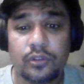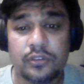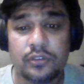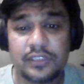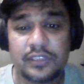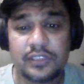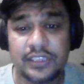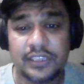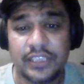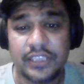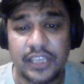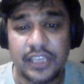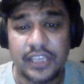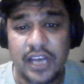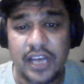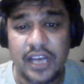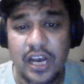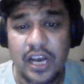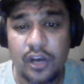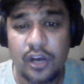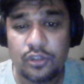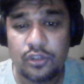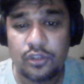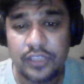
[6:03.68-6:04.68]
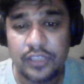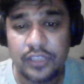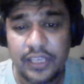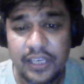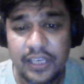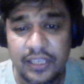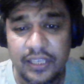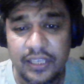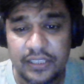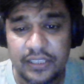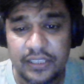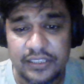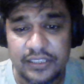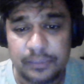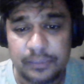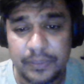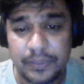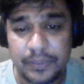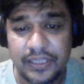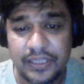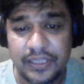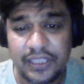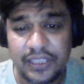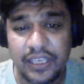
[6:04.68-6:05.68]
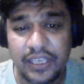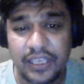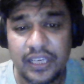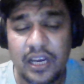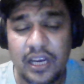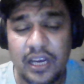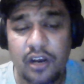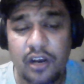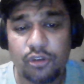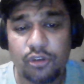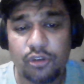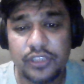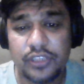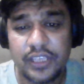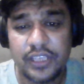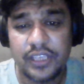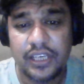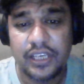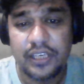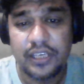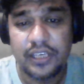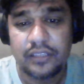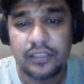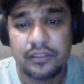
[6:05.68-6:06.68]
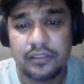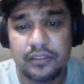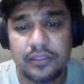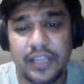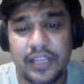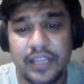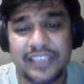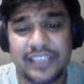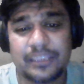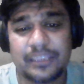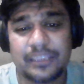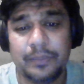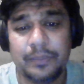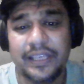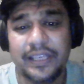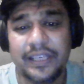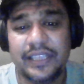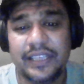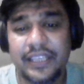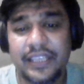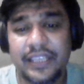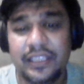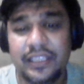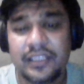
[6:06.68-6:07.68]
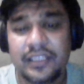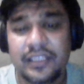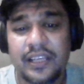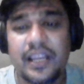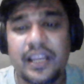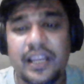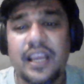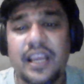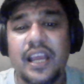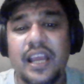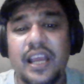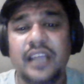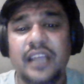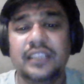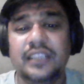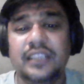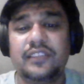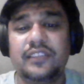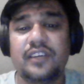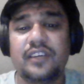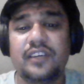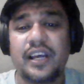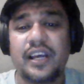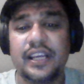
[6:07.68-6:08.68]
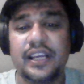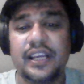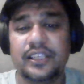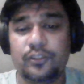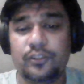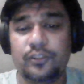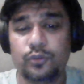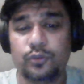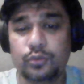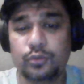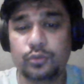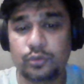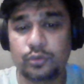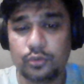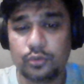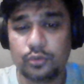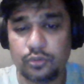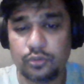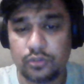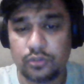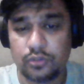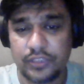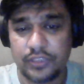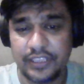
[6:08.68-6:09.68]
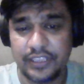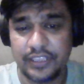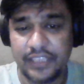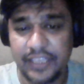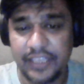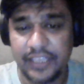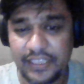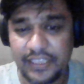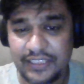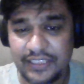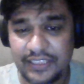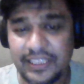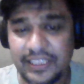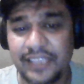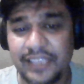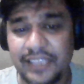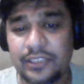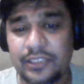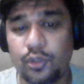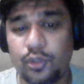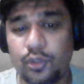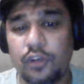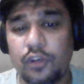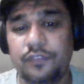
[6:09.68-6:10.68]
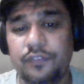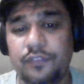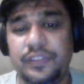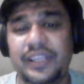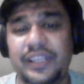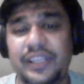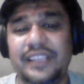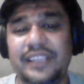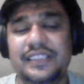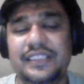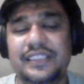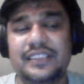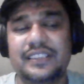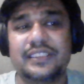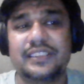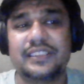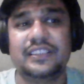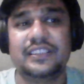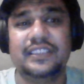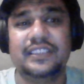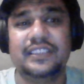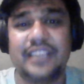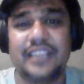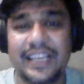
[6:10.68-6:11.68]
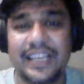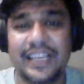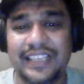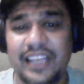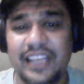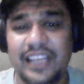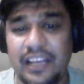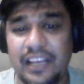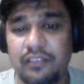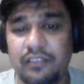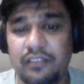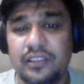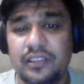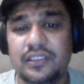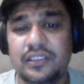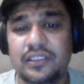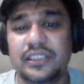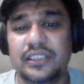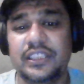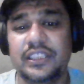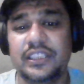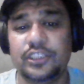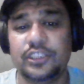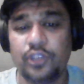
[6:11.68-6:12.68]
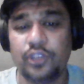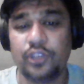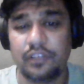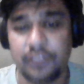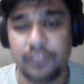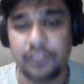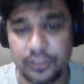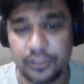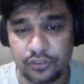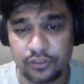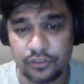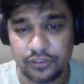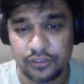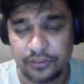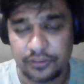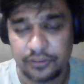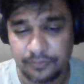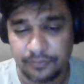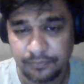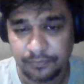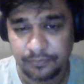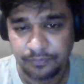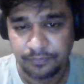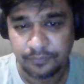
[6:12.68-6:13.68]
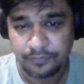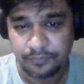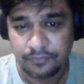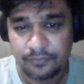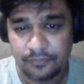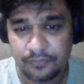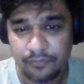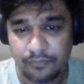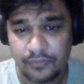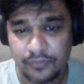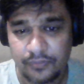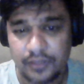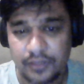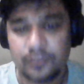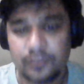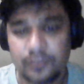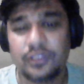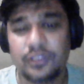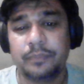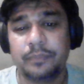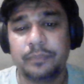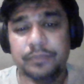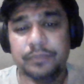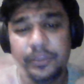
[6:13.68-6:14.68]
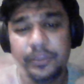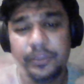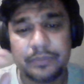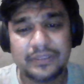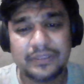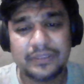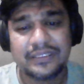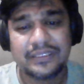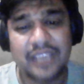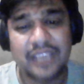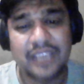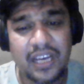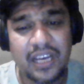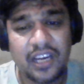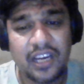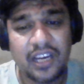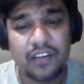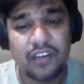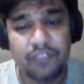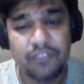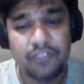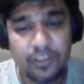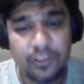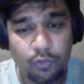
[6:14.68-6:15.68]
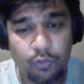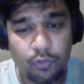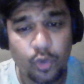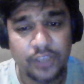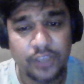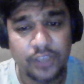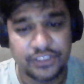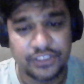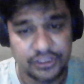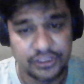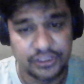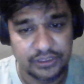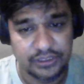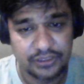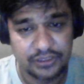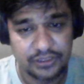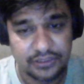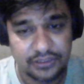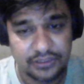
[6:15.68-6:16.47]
see how they are speaking, how they are explaining, and try to create that confidence, that level in your videos. So the people will watch it.